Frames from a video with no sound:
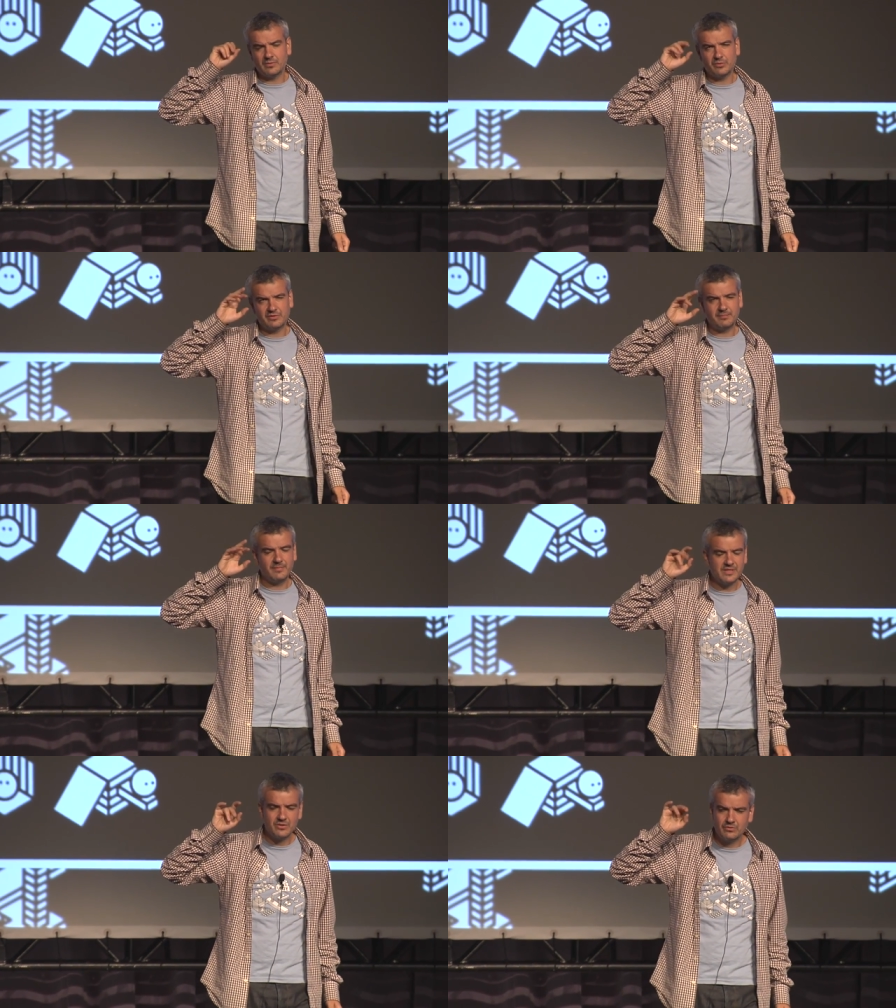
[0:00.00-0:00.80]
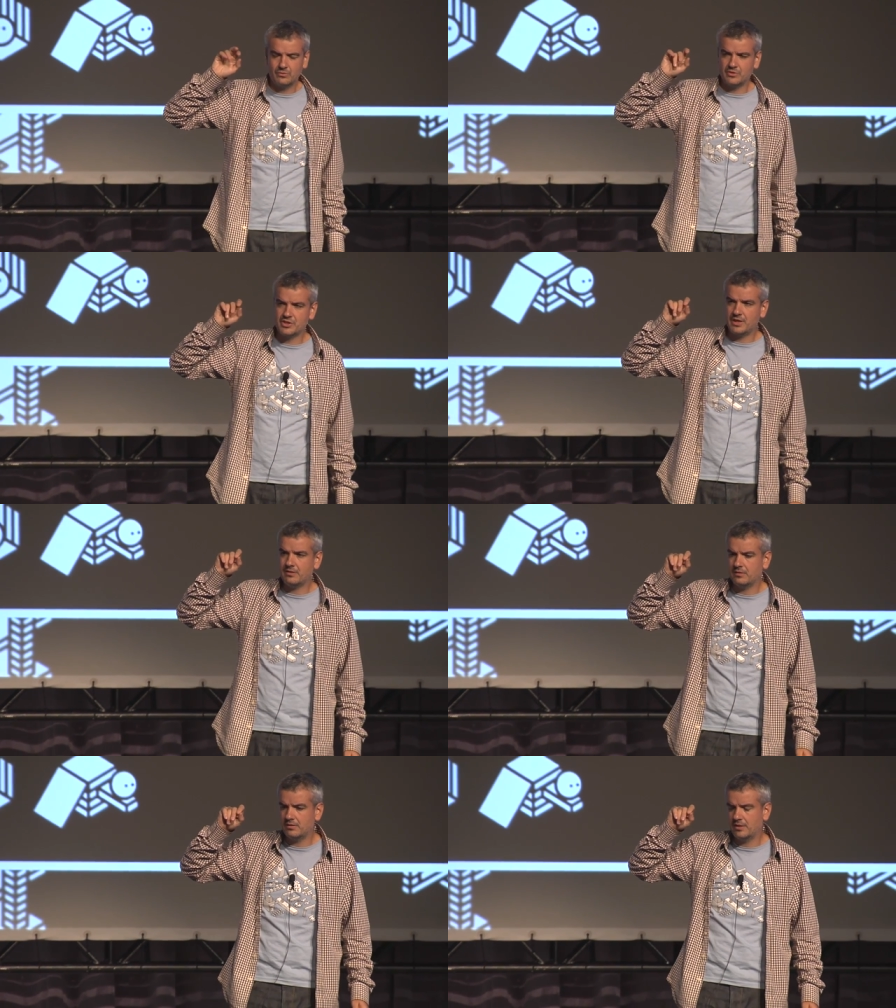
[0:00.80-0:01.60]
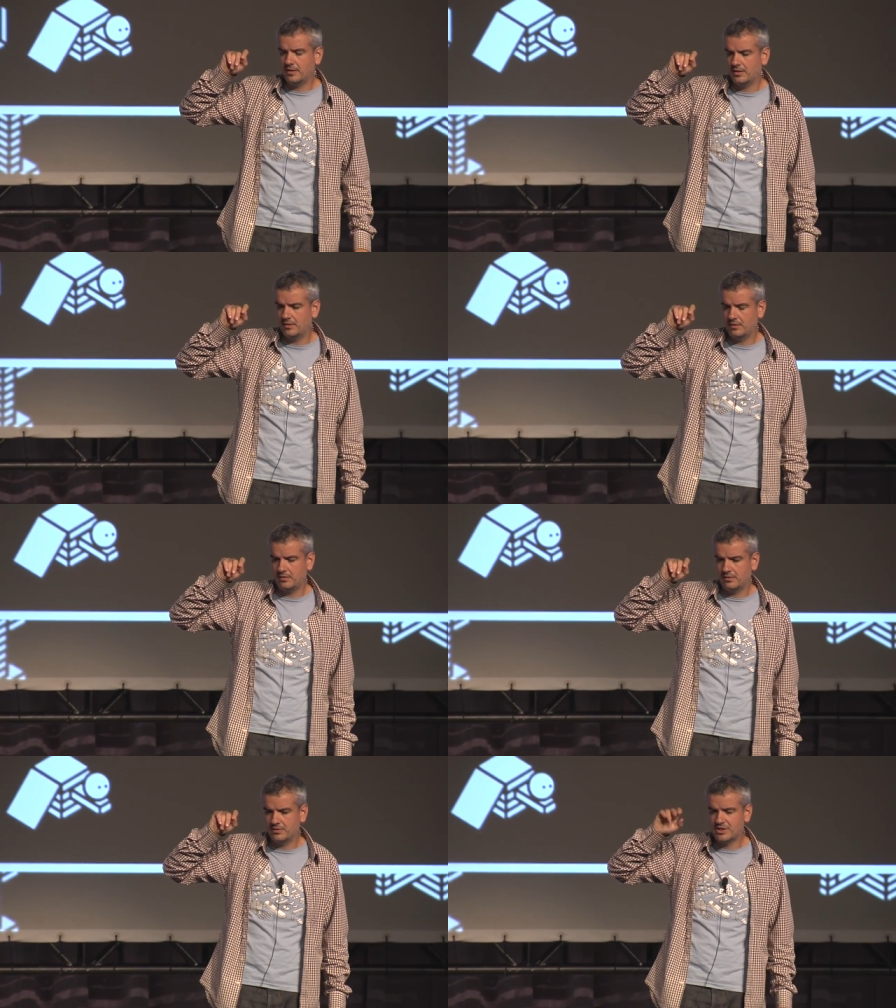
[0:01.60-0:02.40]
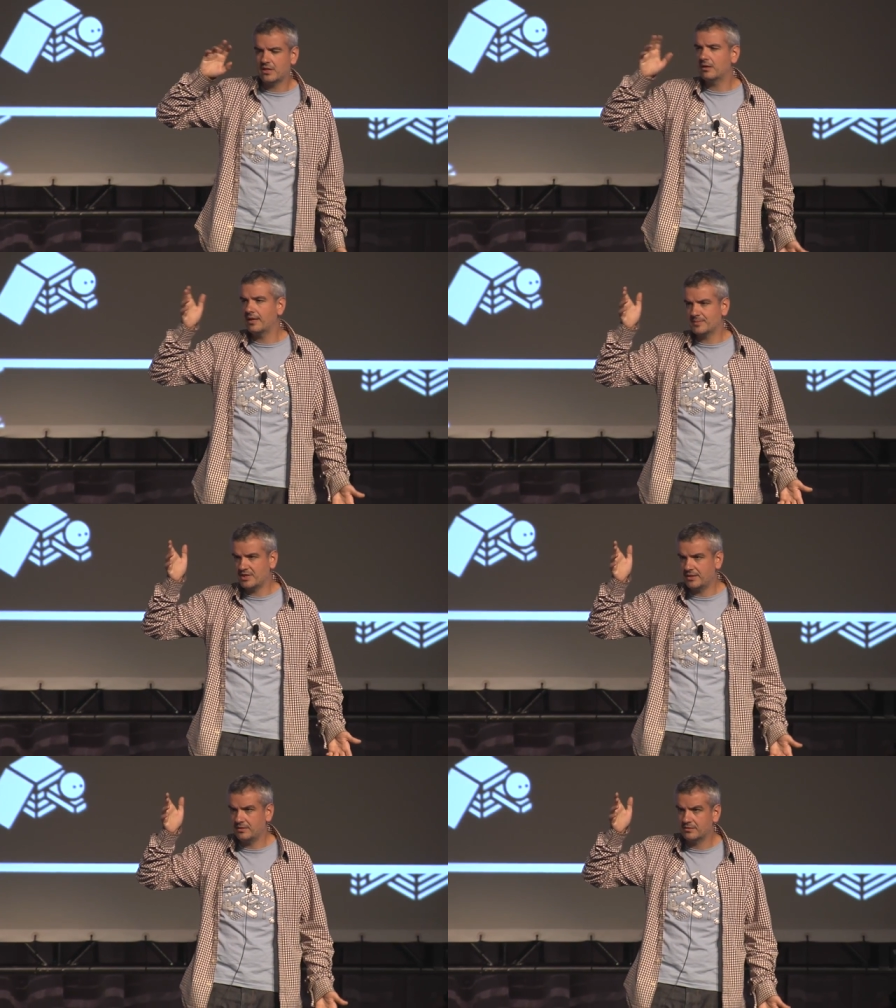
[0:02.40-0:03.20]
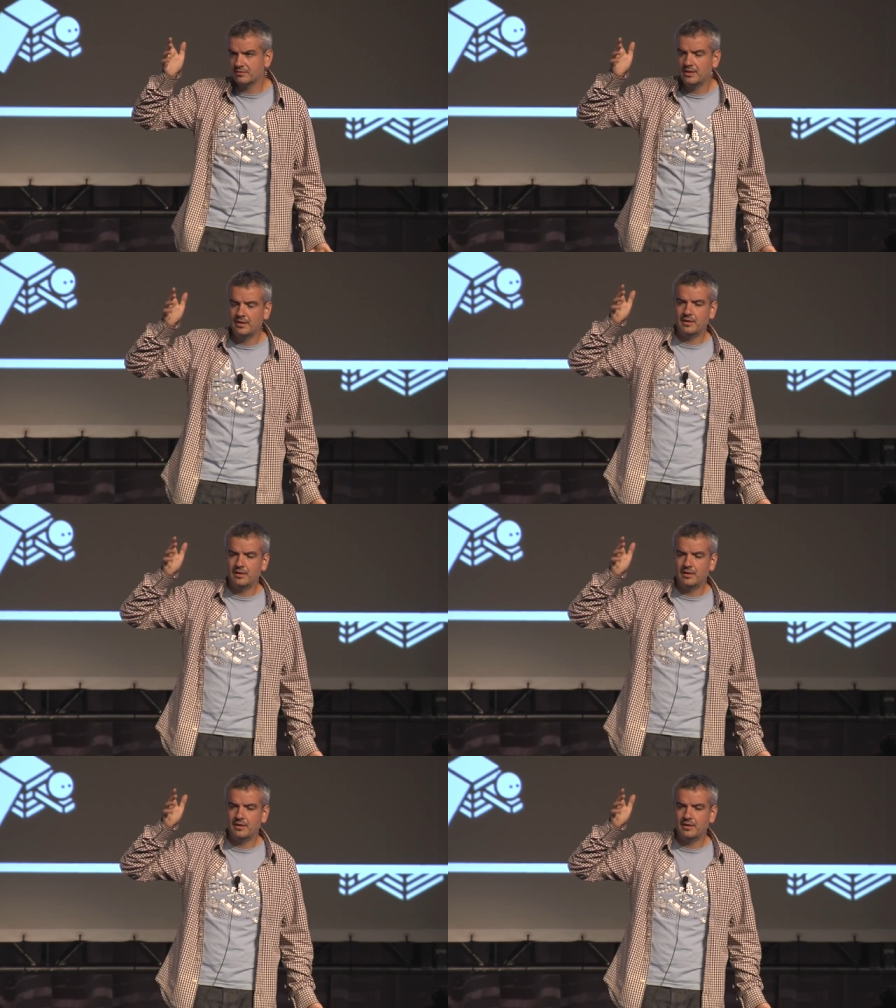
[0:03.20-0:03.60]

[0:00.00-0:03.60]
There was some mention to the shader lab changes